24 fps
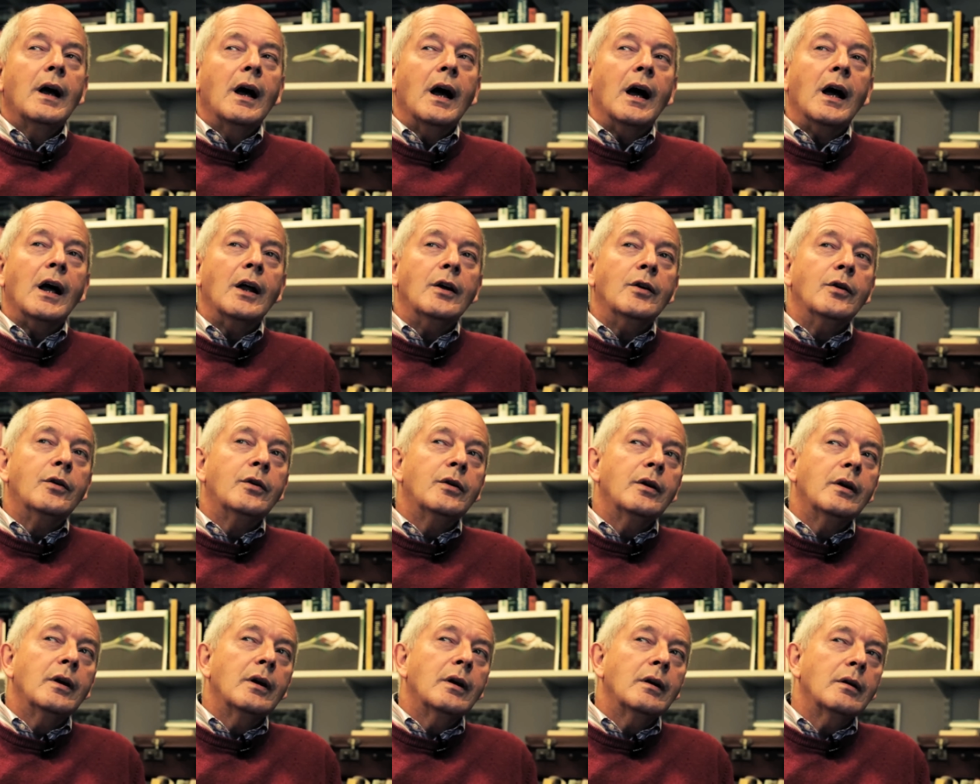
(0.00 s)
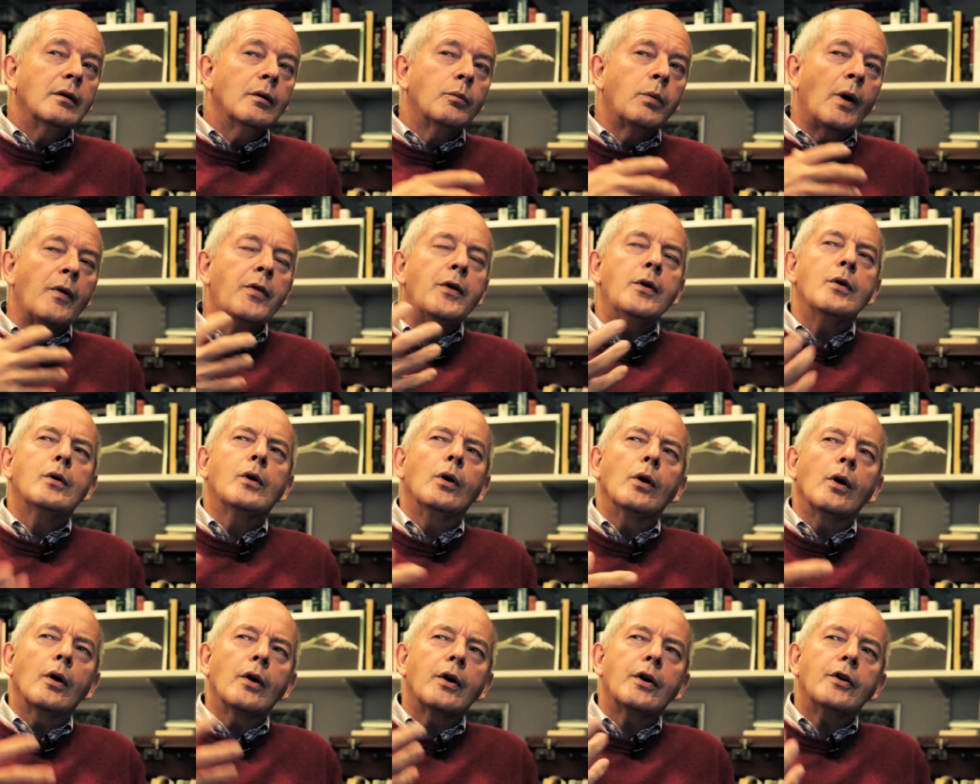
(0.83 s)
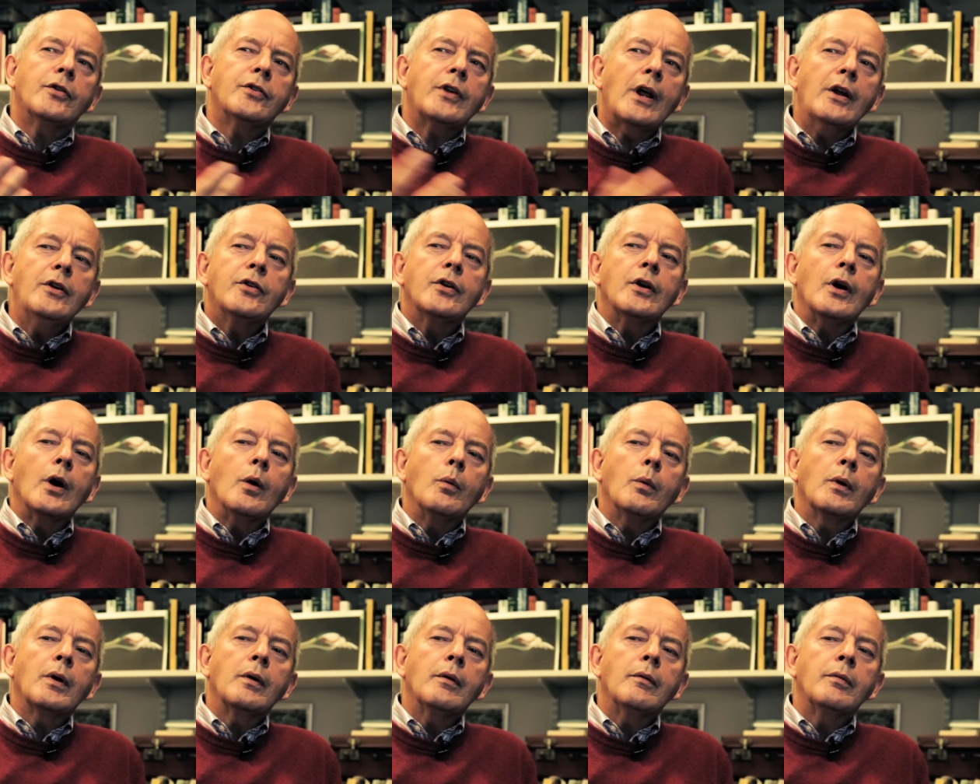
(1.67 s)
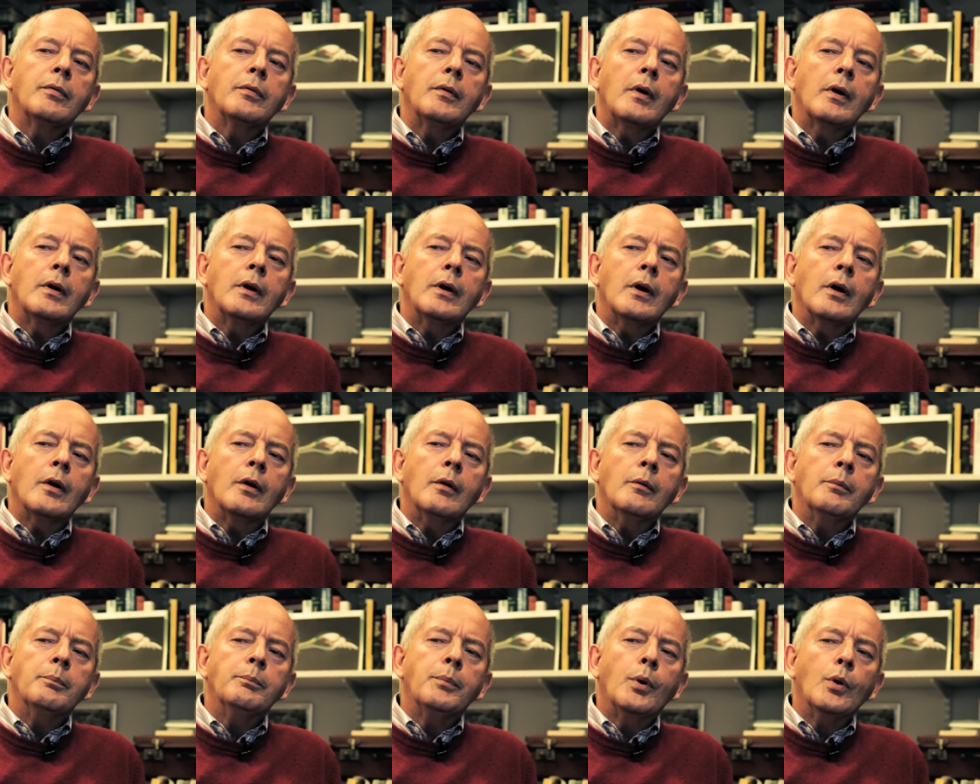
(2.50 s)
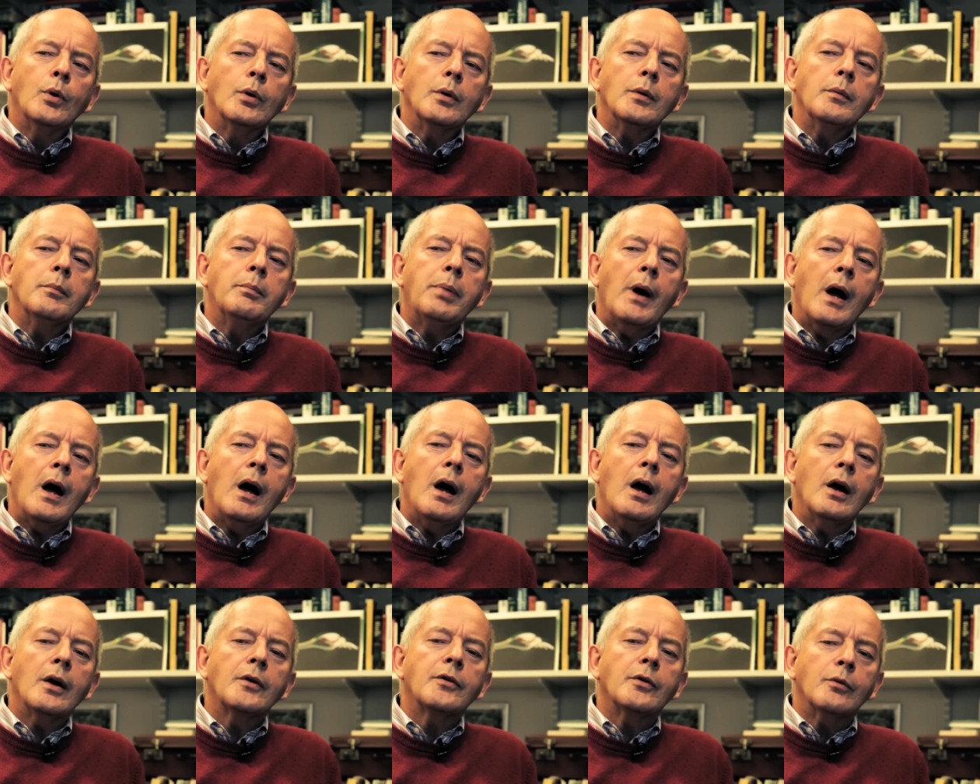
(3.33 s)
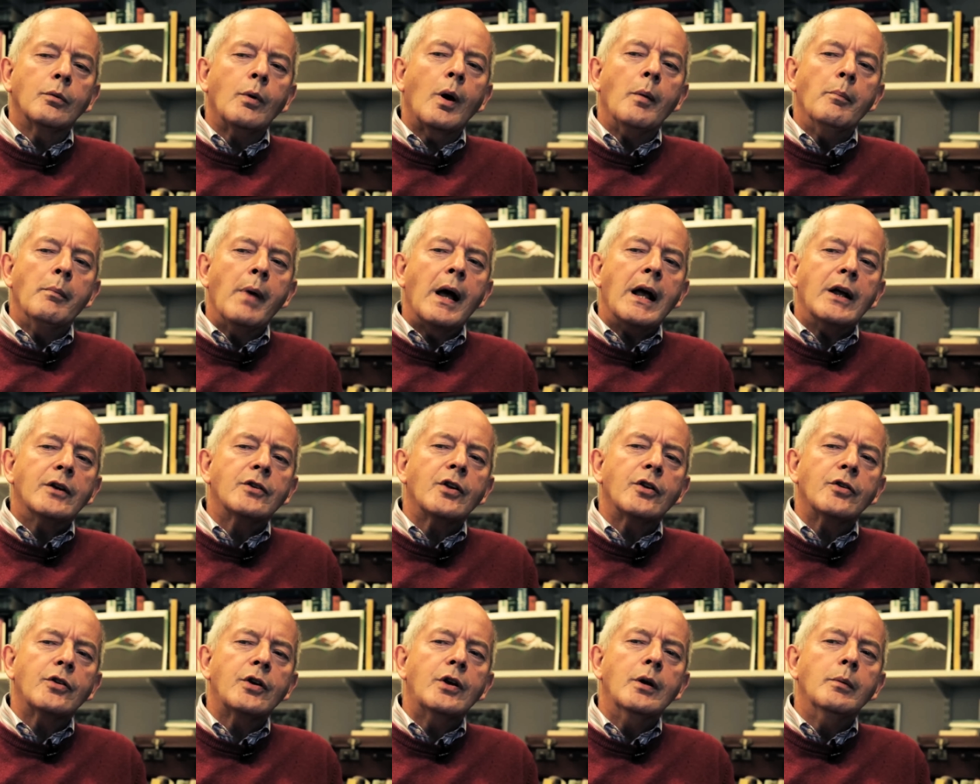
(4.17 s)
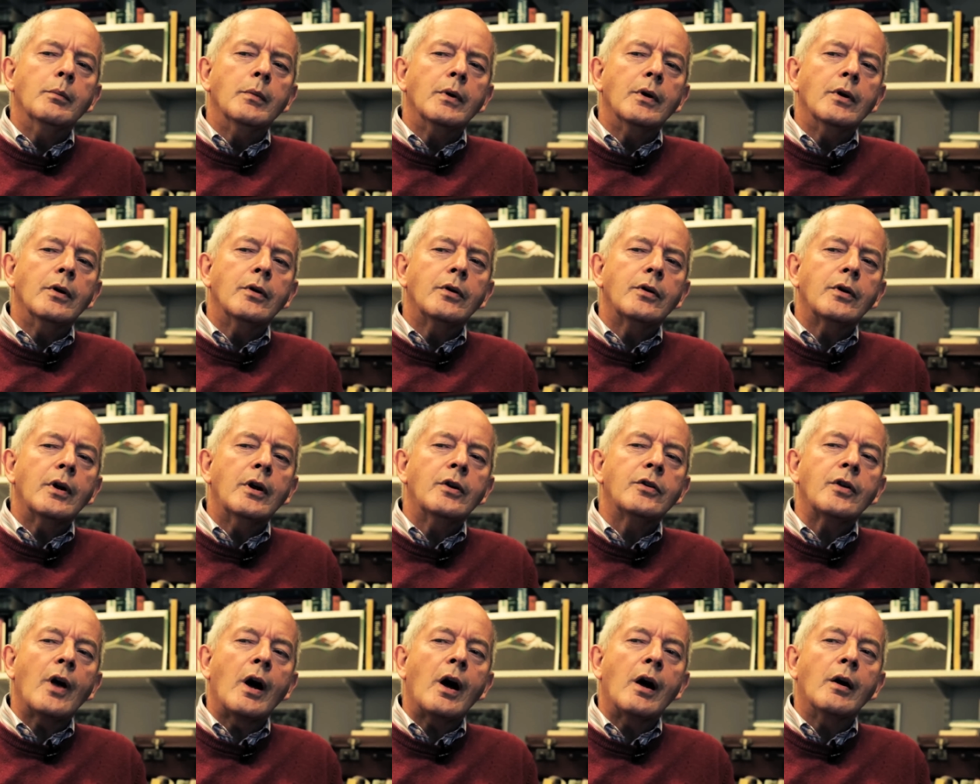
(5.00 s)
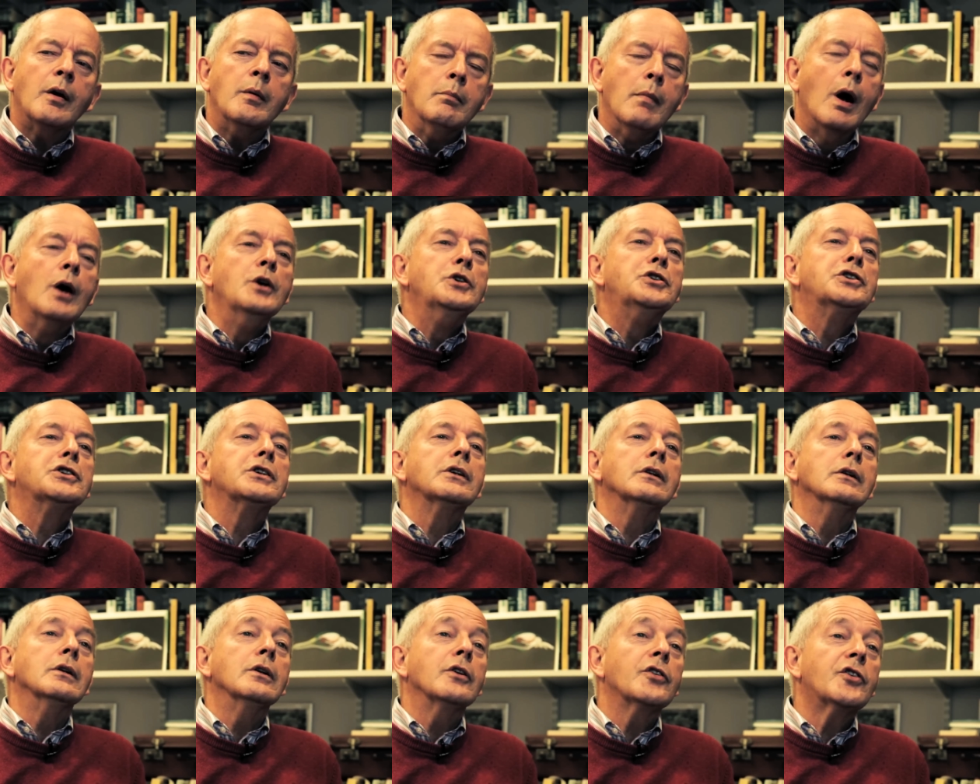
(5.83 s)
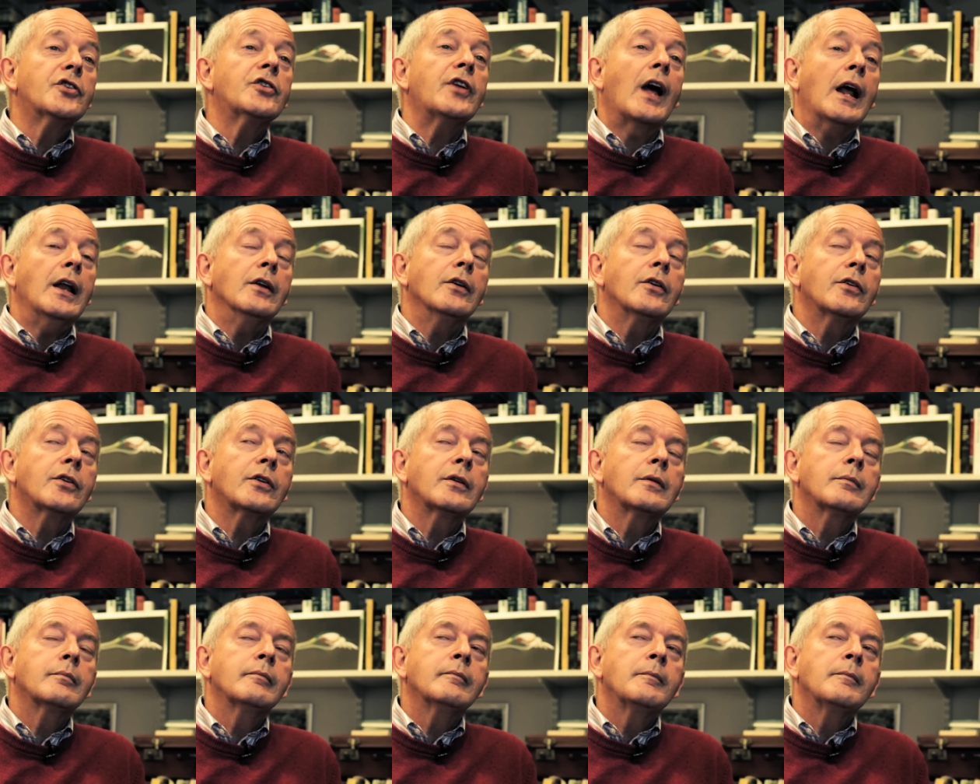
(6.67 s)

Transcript: And whether you call it a sense or not, one of you know, an important part of what makes us humans is our emotional sense.